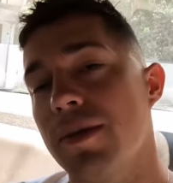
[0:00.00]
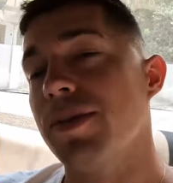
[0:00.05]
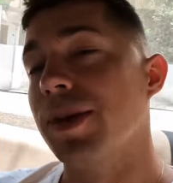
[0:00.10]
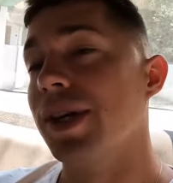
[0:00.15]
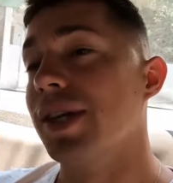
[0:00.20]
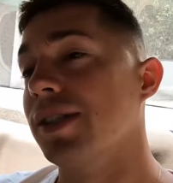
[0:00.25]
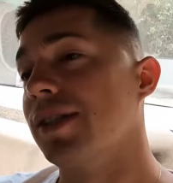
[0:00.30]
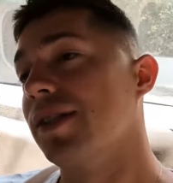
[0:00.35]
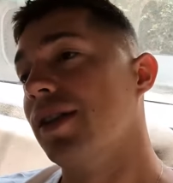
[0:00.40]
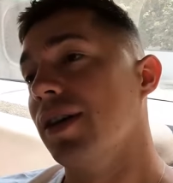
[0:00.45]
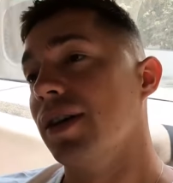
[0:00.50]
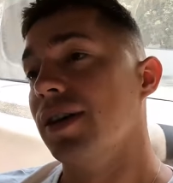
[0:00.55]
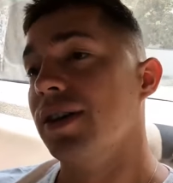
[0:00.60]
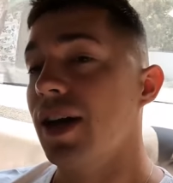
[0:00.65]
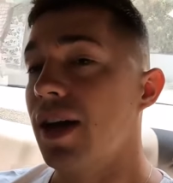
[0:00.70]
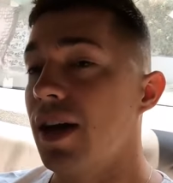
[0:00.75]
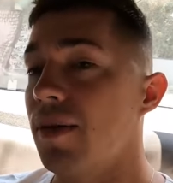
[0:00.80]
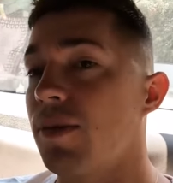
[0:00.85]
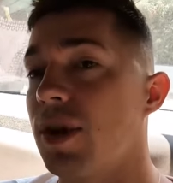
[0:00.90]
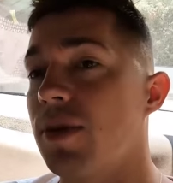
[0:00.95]
But
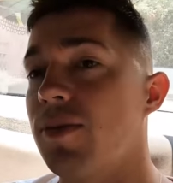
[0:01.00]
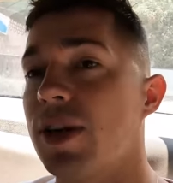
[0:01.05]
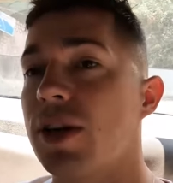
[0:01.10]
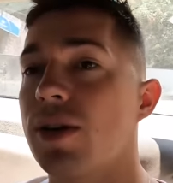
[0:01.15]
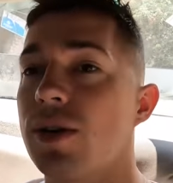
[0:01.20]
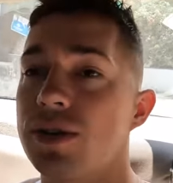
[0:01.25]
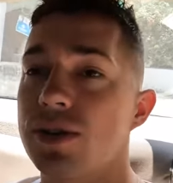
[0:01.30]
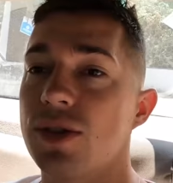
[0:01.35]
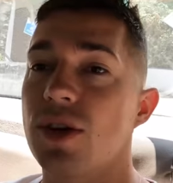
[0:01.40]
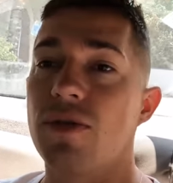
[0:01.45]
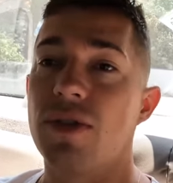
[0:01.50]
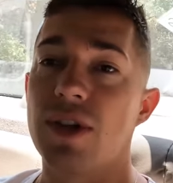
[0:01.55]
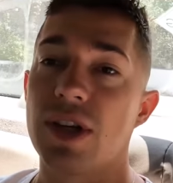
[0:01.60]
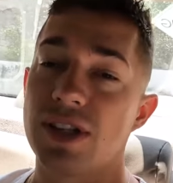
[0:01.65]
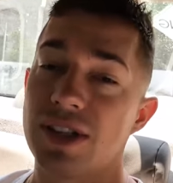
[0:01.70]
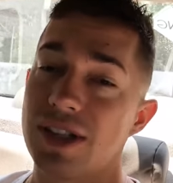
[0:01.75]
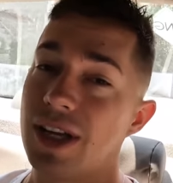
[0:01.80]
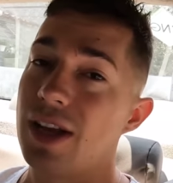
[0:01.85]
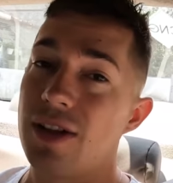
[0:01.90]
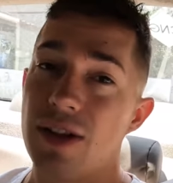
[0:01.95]
yeah, I'm going to be cruising over
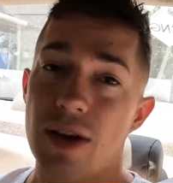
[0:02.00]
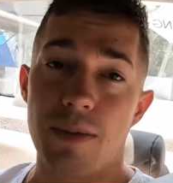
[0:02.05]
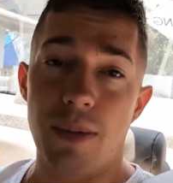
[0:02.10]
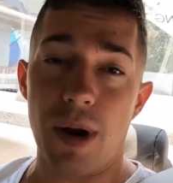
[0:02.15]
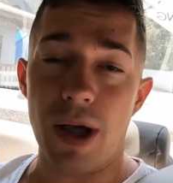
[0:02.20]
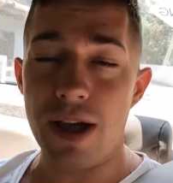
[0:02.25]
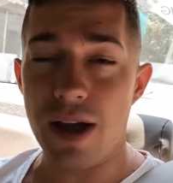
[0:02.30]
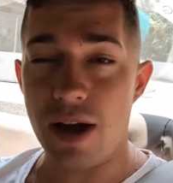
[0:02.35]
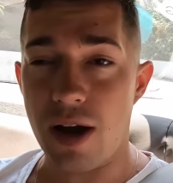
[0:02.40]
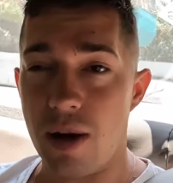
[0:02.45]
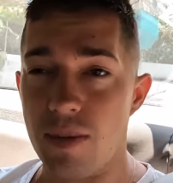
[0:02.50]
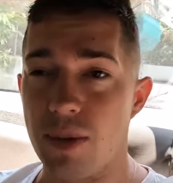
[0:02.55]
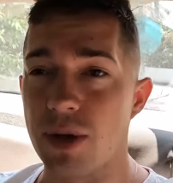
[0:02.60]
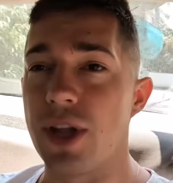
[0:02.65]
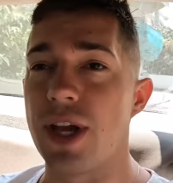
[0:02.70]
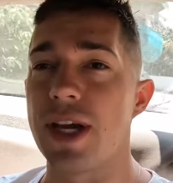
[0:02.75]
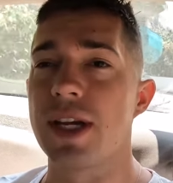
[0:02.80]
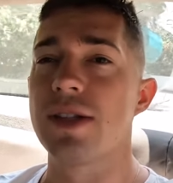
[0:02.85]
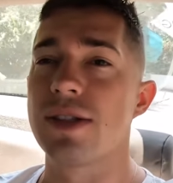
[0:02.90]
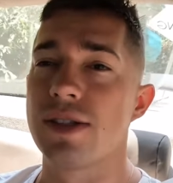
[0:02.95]
there, staying there probably a couple
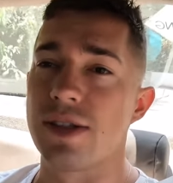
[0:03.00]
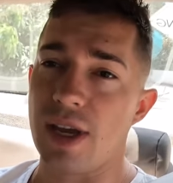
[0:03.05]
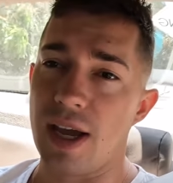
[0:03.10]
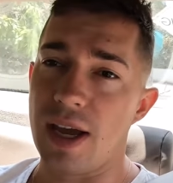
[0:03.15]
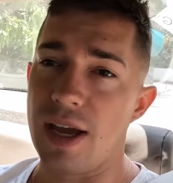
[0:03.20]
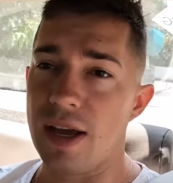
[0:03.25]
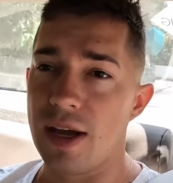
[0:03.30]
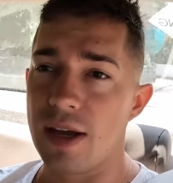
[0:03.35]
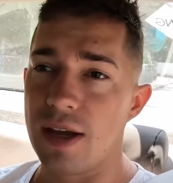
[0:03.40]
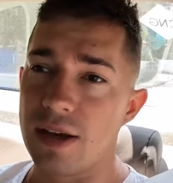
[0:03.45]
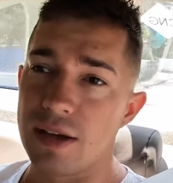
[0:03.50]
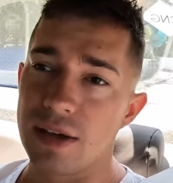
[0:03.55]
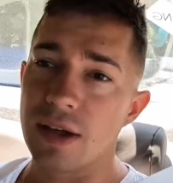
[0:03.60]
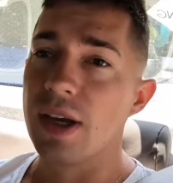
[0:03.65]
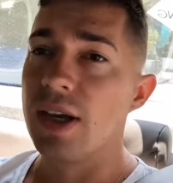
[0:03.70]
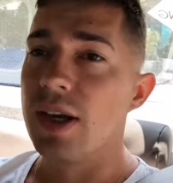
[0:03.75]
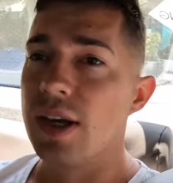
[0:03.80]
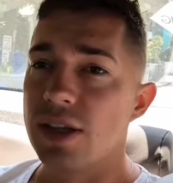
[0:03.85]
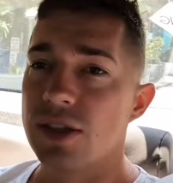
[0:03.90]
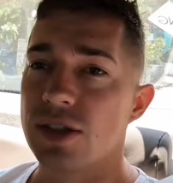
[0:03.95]
nights and
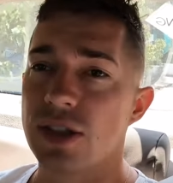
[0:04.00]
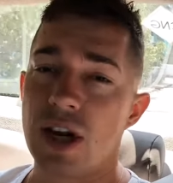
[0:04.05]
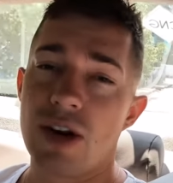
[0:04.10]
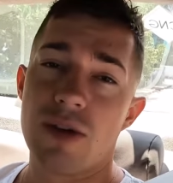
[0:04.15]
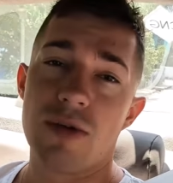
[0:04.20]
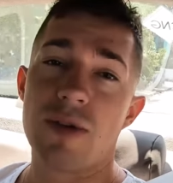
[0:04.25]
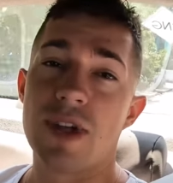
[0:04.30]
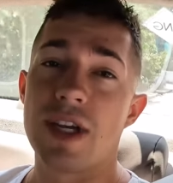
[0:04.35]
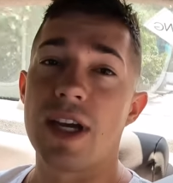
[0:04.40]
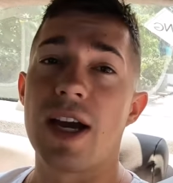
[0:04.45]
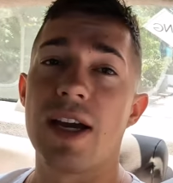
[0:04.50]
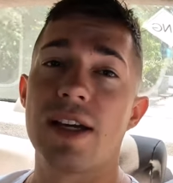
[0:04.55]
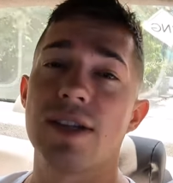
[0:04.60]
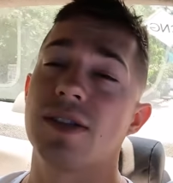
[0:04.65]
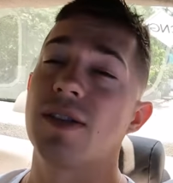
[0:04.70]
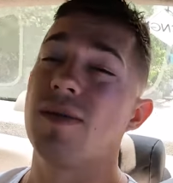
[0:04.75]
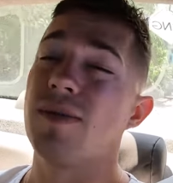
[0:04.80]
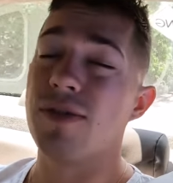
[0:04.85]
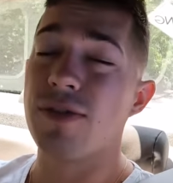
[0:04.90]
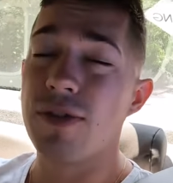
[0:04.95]
sharing with you
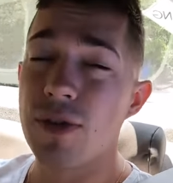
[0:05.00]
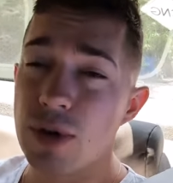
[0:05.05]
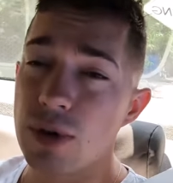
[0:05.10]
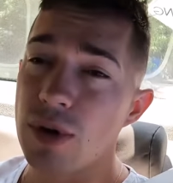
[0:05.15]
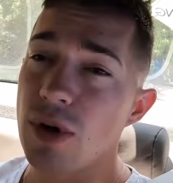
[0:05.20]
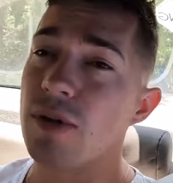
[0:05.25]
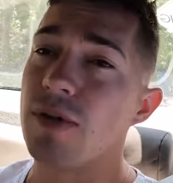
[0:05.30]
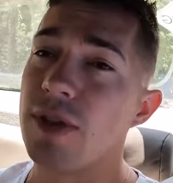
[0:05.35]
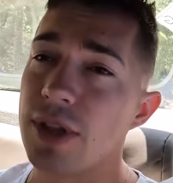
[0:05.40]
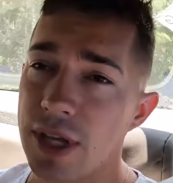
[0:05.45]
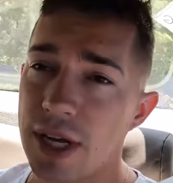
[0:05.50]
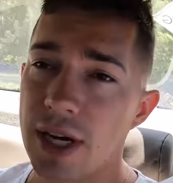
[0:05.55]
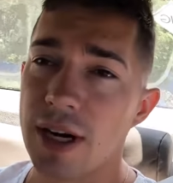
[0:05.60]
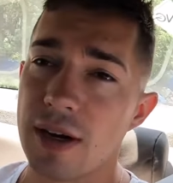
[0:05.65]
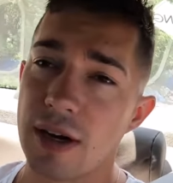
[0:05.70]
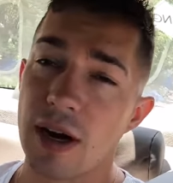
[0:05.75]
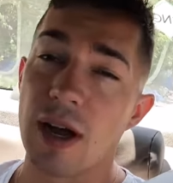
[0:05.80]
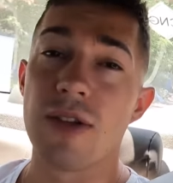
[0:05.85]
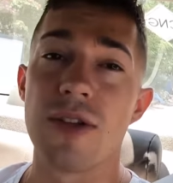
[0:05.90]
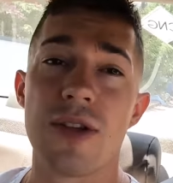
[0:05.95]
guys some food over
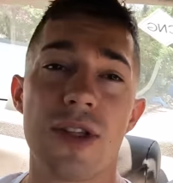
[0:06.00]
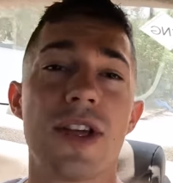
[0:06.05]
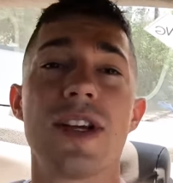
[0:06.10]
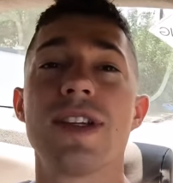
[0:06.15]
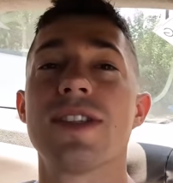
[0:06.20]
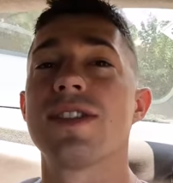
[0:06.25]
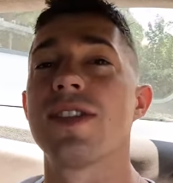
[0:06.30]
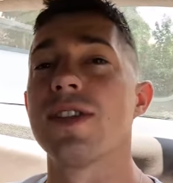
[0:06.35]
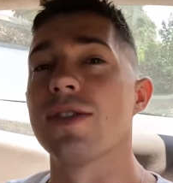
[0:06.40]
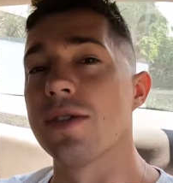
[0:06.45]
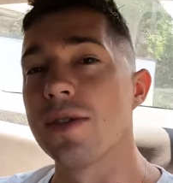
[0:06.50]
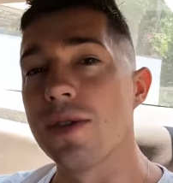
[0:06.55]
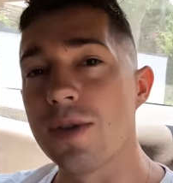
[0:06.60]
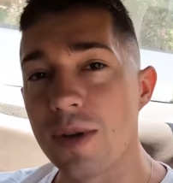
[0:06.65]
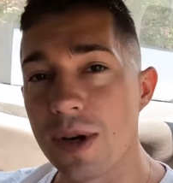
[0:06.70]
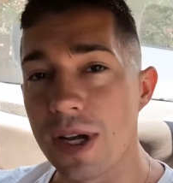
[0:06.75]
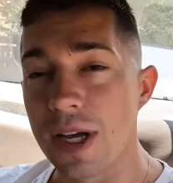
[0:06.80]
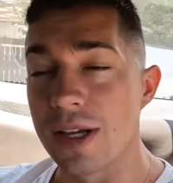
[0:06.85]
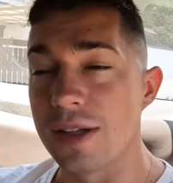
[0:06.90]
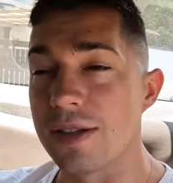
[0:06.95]
there, other things to
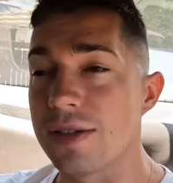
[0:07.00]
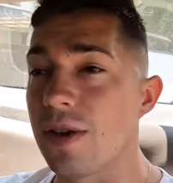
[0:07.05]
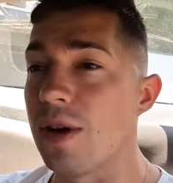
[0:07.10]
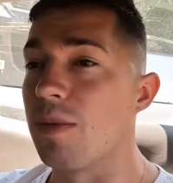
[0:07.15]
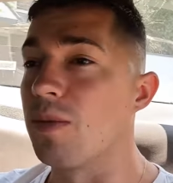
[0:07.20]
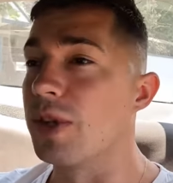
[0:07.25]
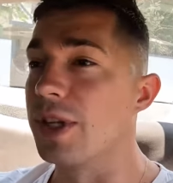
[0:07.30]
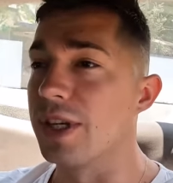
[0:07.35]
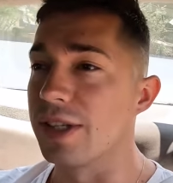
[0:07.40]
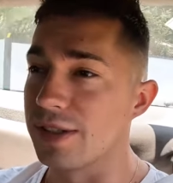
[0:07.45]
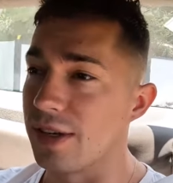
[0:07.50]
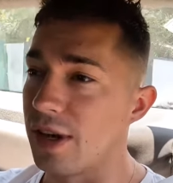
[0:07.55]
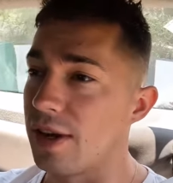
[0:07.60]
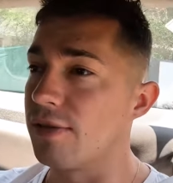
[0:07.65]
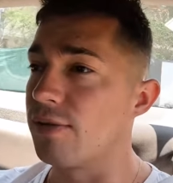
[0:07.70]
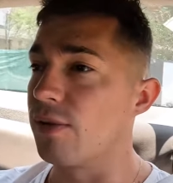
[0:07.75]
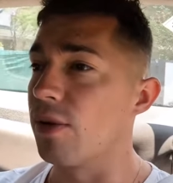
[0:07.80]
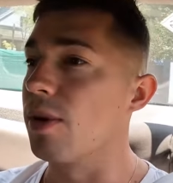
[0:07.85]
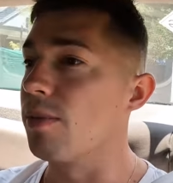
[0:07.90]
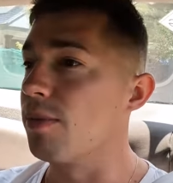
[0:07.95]
do. And so I'm really
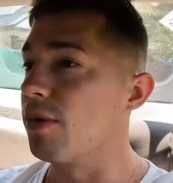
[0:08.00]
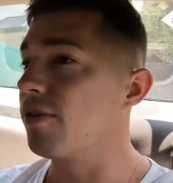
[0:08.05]
excited for it.